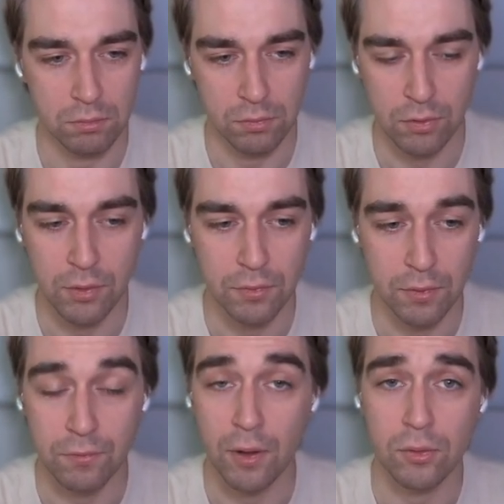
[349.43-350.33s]

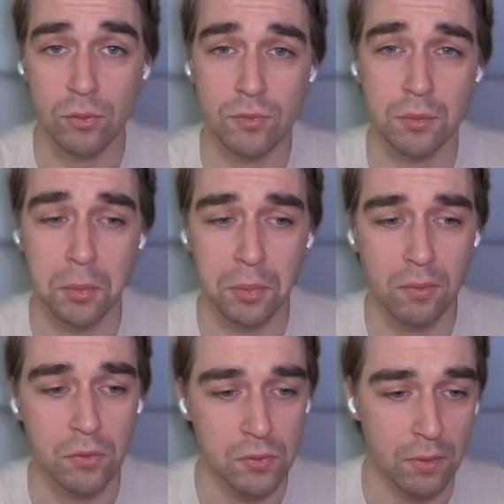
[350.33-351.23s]
derivative values from the
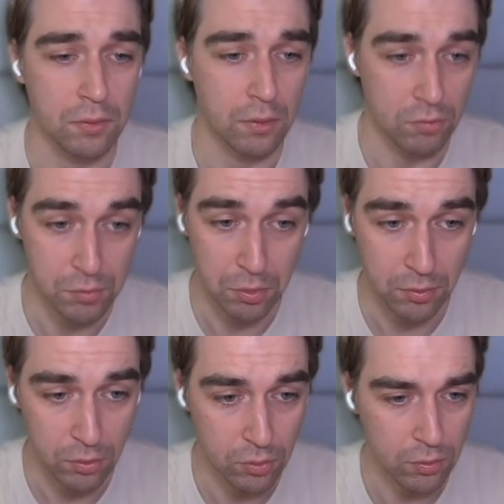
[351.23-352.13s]
previous one
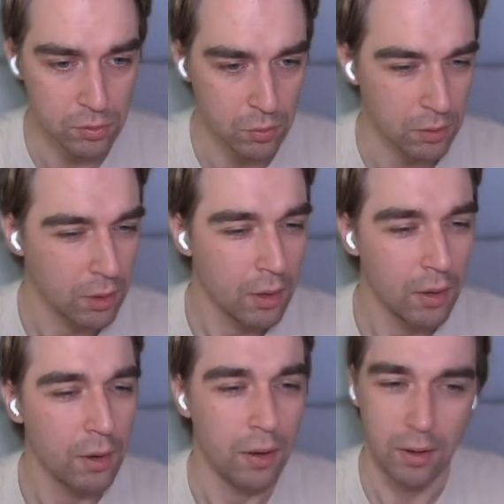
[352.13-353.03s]
corresponding to this one.
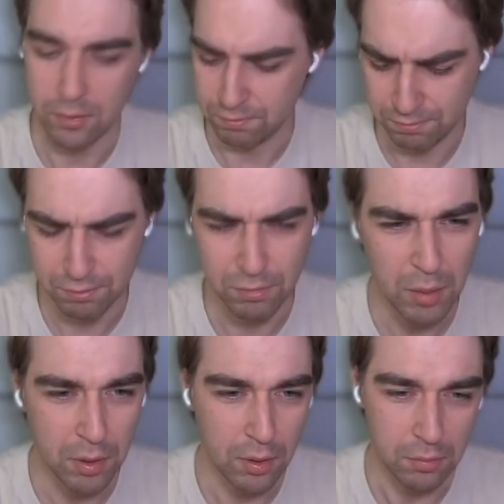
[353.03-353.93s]

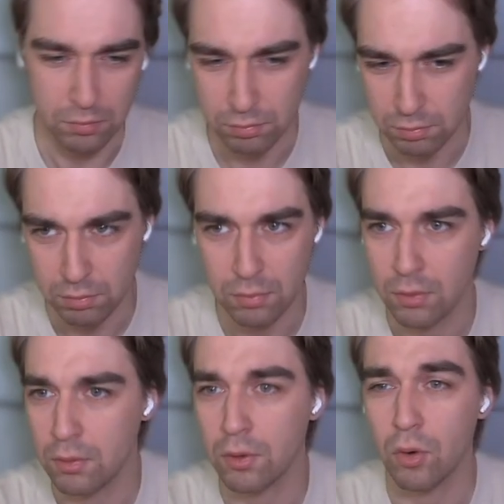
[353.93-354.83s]
Maybe I'm
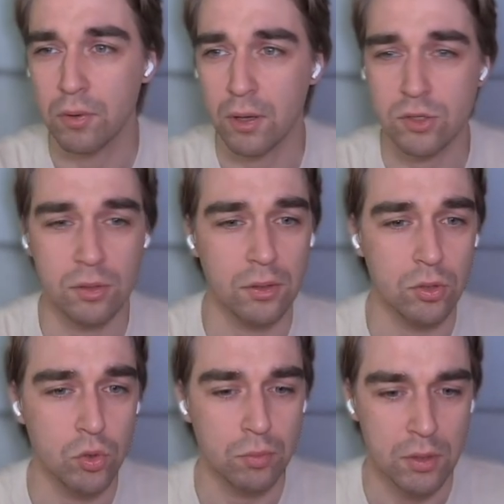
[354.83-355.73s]
going actually
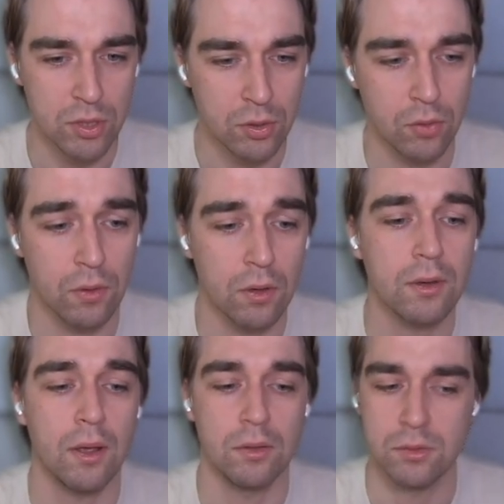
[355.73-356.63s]
too much into the
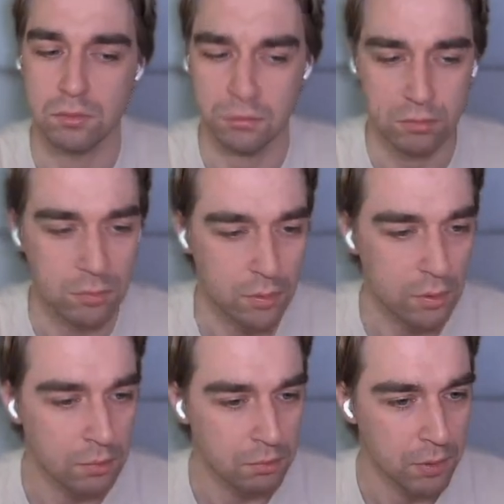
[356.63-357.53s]
details,
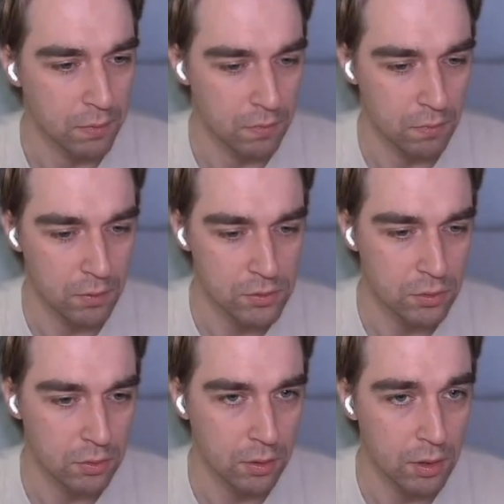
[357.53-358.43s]
but that's
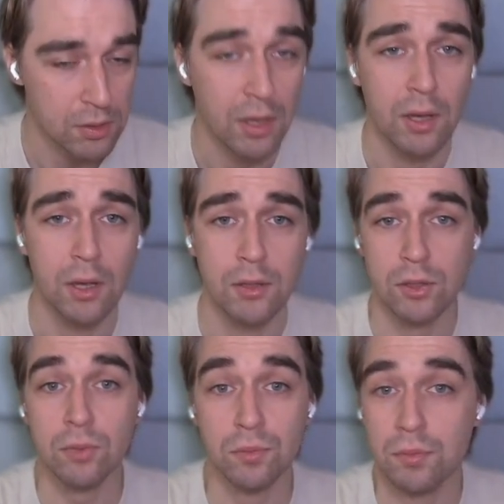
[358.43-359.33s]
not the case.
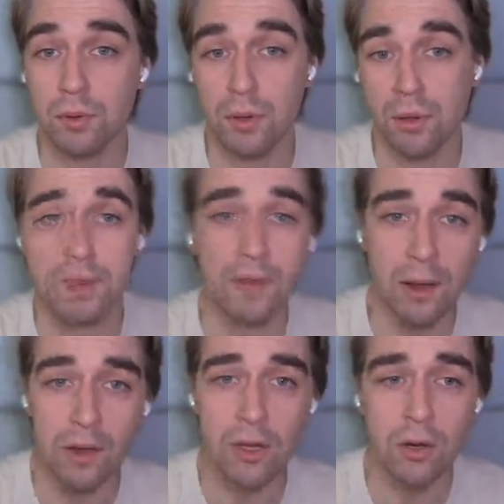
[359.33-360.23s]
So like the
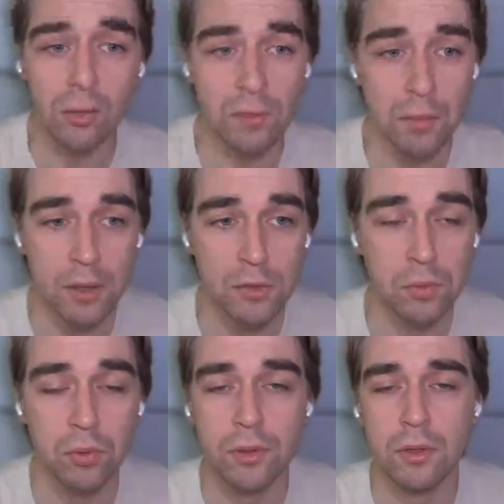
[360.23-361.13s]
idea of the
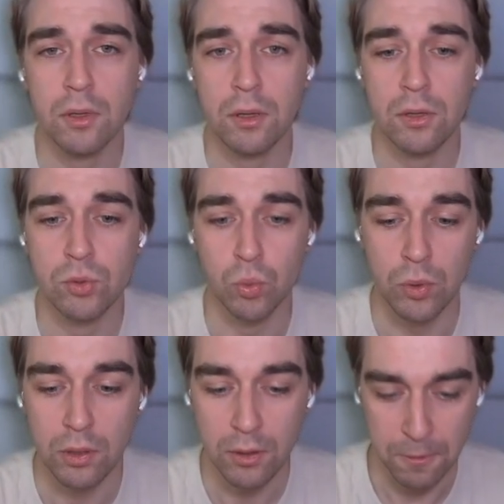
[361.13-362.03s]
MaxPooling is
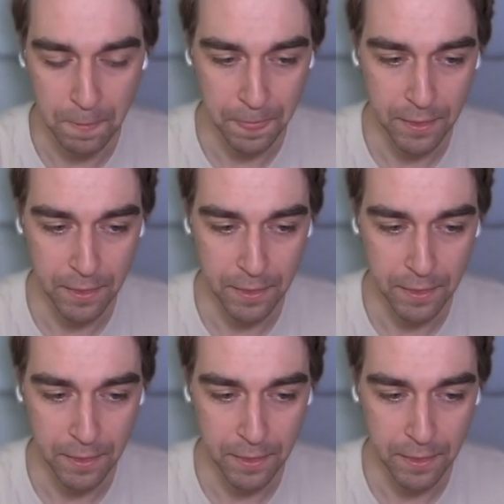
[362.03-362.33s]
we